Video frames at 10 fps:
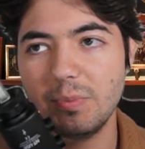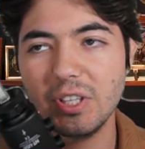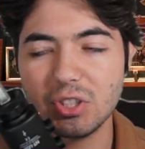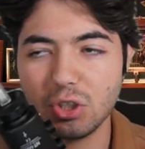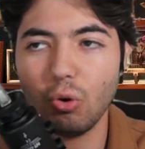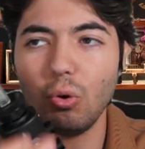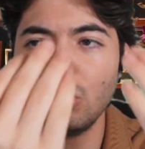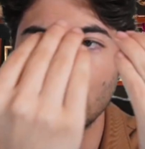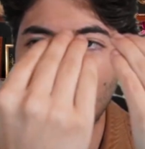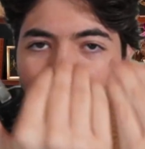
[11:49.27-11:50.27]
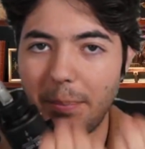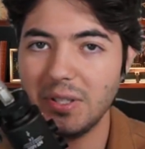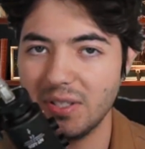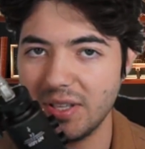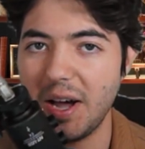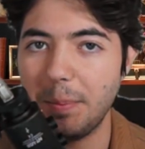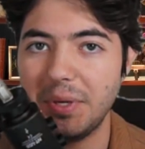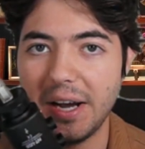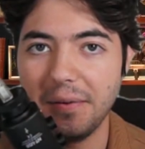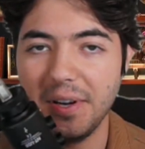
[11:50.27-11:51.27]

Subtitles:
because culture happens top down.